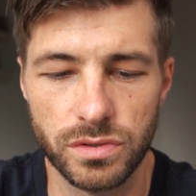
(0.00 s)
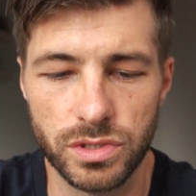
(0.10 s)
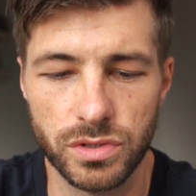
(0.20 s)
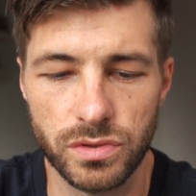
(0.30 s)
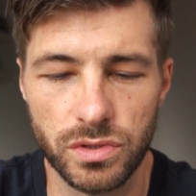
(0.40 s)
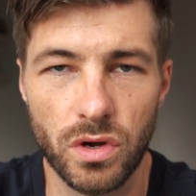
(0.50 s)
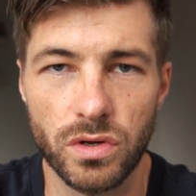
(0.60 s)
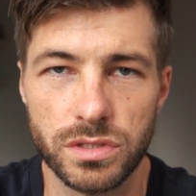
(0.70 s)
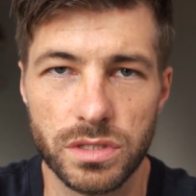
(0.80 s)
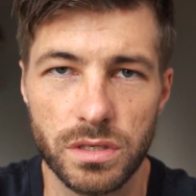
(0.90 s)
to
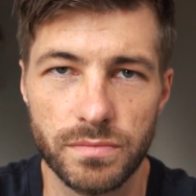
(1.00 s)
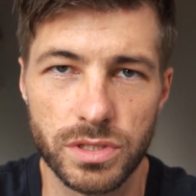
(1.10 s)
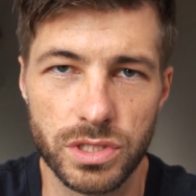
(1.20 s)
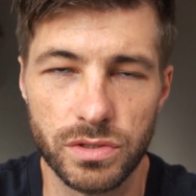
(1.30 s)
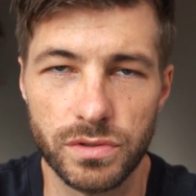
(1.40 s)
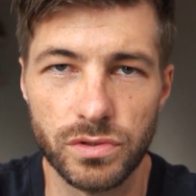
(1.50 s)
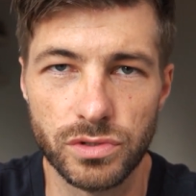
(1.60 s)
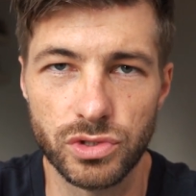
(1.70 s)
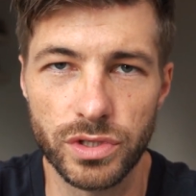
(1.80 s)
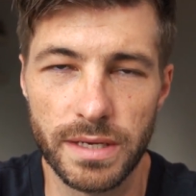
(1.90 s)
not pursue your
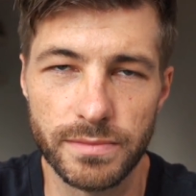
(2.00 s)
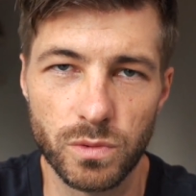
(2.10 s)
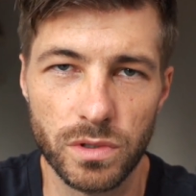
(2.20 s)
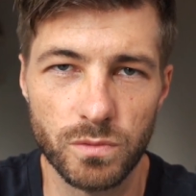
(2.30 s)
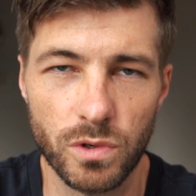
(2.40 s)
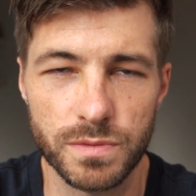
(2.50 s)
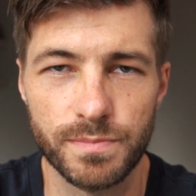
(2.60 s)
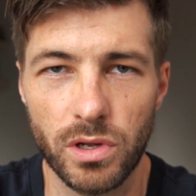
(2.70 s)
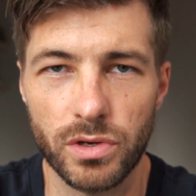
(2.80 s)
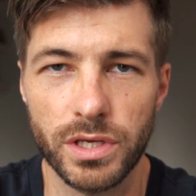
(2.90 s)
dreams? What's
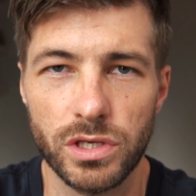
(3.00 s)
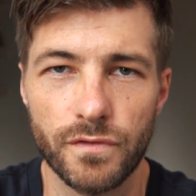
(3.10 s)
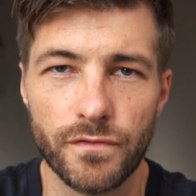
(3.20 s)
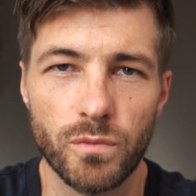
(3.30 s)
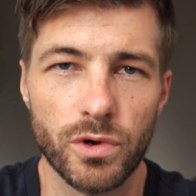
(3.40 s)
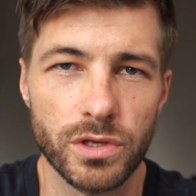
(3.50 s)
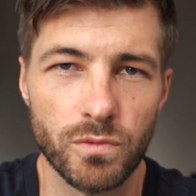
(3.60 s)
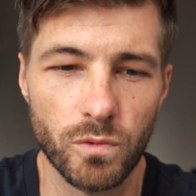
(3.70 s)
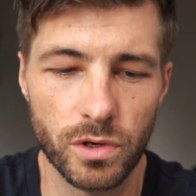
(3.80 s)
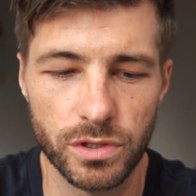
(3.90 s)
blocking you from
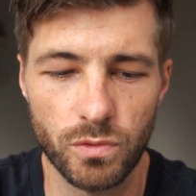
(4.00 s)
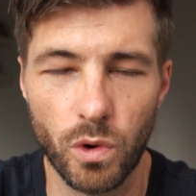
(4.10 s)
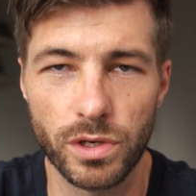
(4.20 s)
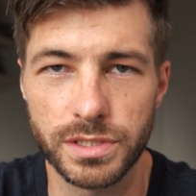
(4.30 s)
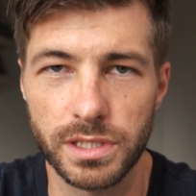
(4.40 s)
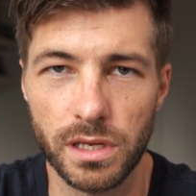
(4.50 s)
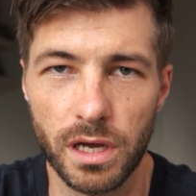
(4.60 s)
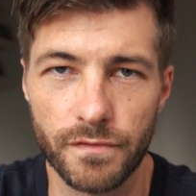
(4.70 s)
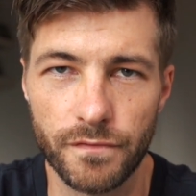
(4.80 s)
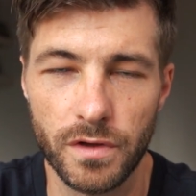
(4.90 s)
what you want in
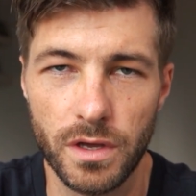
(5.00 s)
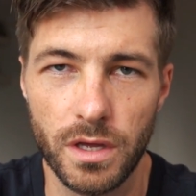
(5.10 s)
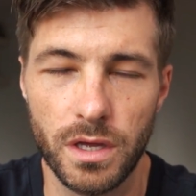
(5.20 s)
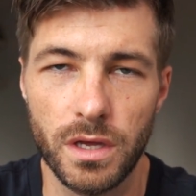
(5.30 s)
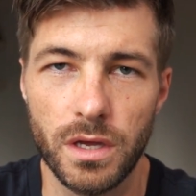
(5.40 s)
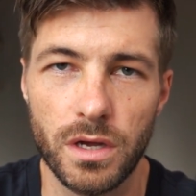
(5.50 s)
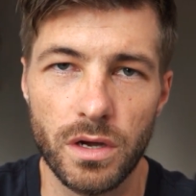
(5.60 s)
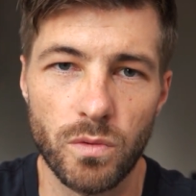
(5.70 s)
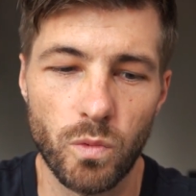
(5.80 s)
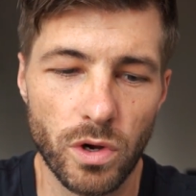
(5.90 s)
life?
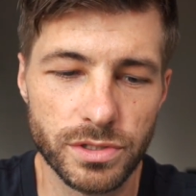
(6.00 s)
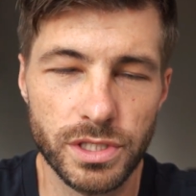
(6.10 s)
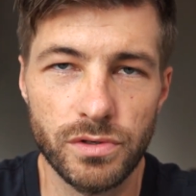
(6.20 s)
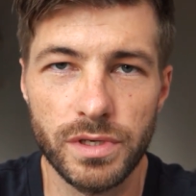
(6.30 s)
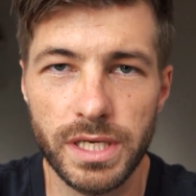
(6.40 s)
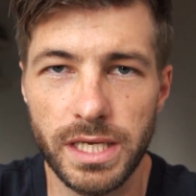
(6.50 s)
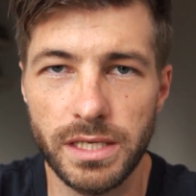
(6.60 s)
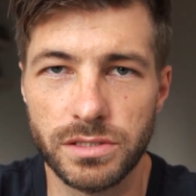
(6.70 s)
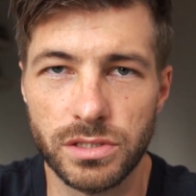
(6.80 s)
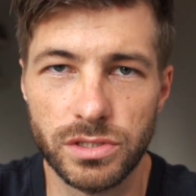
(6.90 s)
What do you
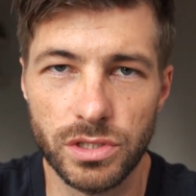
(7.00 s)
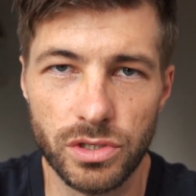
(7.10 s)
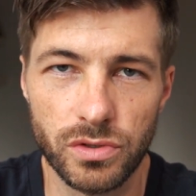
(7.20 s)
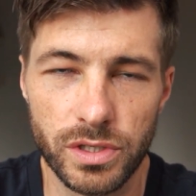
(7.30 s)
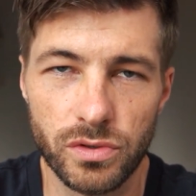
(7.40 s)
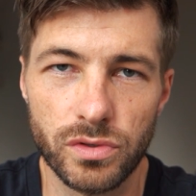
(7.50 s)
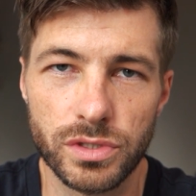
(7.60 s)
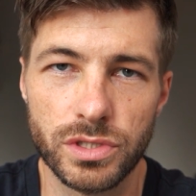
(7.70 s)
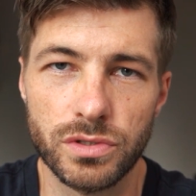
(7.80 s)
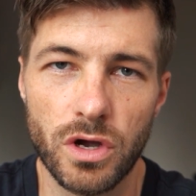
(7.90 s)
need to do in order
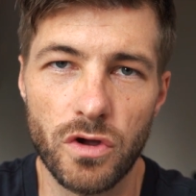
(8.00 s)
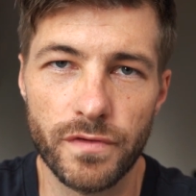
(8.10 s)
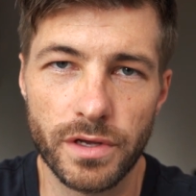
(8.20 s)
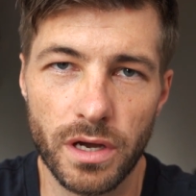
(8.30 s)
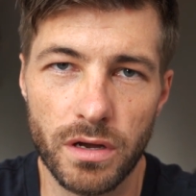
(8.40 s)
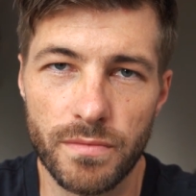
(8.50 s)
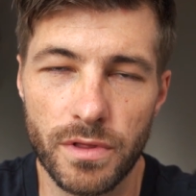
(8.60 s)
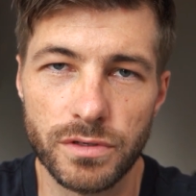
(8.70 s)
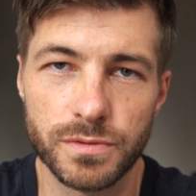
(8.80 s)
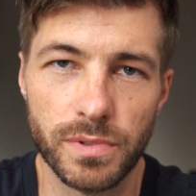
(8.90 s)
to overcome
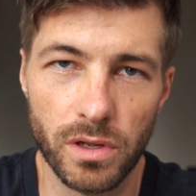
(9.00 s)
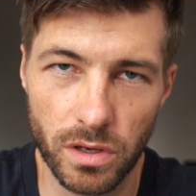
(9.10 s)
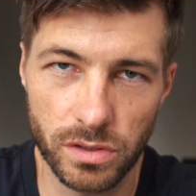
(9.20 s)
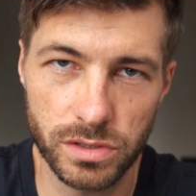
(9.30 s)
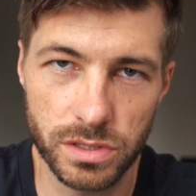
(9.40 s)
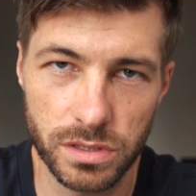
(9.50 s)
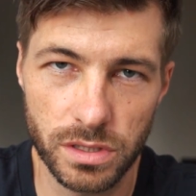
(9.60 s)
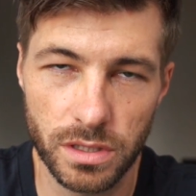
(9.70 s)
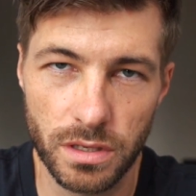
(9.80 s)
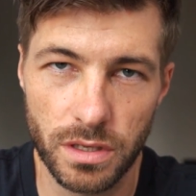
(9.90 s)
those blocks
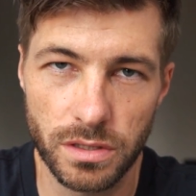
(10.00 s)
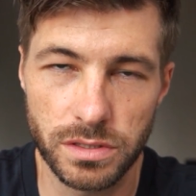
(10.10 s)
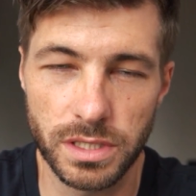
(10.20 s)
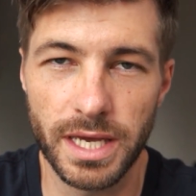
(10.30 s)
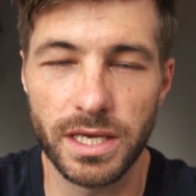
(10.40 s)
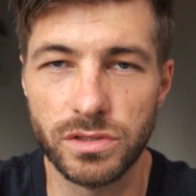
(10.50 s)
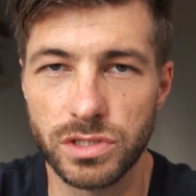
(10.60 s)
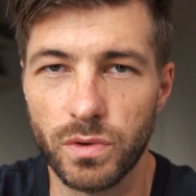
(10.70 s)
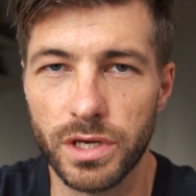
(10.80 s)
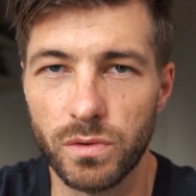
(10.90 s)
to get you
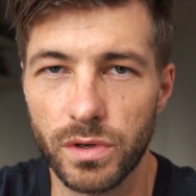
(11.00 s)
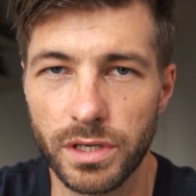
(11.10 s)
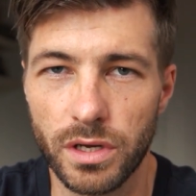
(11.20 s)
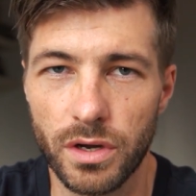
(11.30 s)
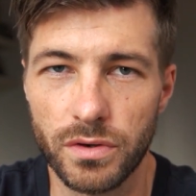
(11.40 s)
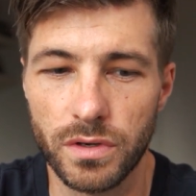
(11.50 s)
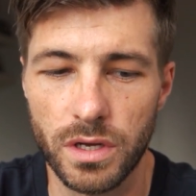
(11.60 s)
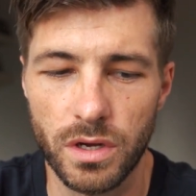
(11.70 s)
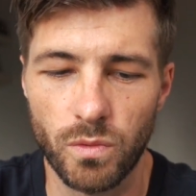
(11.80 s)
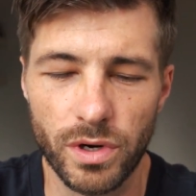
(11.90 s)
to where you want to go?
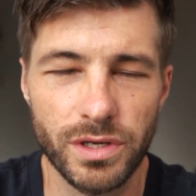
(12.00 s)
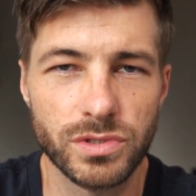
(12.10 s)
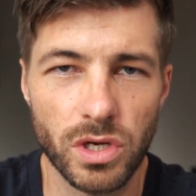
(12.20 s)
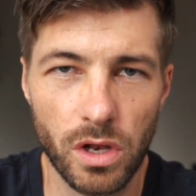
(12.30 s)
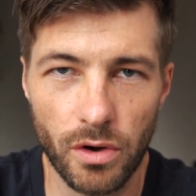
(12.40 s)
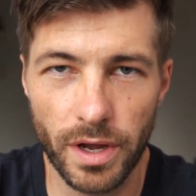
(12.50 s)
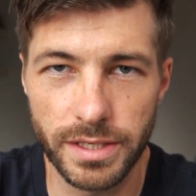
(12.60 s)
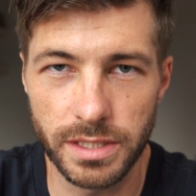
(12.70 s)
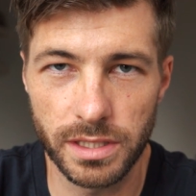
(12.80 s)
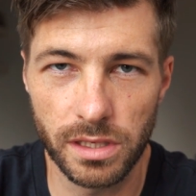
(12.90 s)
What are you
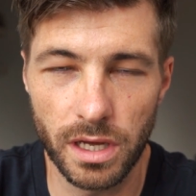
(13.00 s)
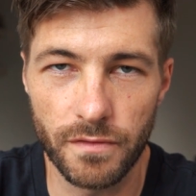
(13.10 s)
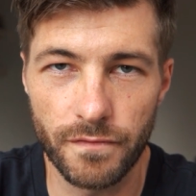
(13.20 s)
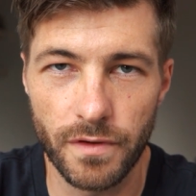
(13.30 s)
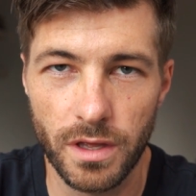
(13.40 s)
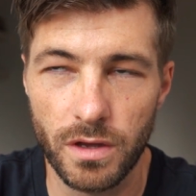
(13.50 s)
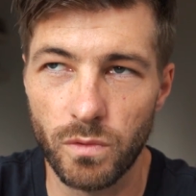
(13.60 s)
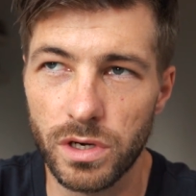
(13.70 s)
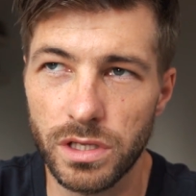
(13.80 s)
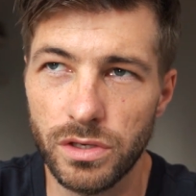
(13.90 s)
tolerating in life?
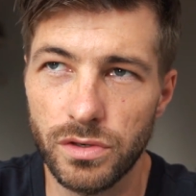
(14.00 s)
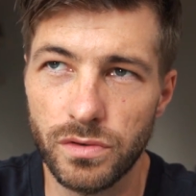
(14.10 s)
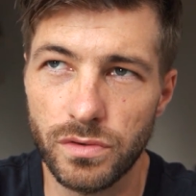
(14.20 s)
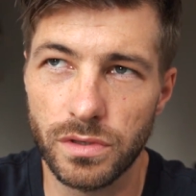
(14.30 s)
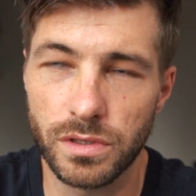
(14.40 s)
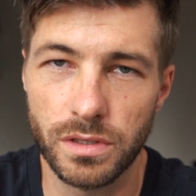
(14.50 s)
What are you